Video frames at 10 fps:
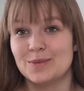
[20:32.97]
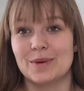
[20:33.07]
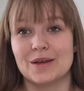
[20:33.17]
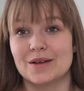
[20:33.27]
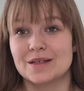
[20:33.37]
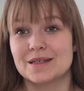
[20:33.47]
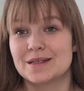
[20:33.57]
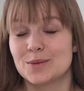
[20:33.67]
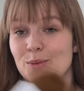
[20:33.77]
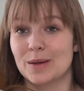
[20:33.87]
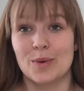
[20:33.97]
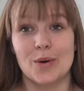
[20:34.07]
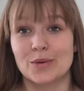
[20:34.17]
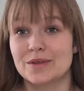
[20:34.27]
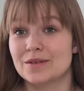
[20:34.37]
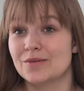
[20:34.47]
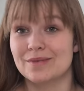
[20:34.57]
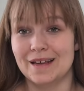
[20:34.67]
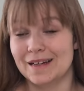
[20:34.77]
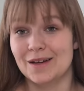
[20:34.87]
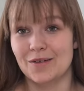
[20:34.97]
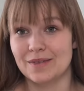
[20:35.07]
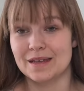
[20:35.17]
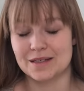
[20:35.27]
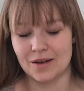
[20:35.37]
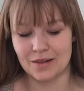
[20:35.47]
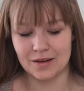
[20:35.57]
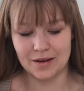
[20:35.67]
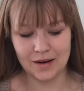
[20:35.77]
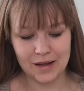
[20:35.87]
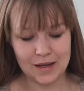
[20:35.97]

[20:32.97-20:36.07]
because we both really love this color.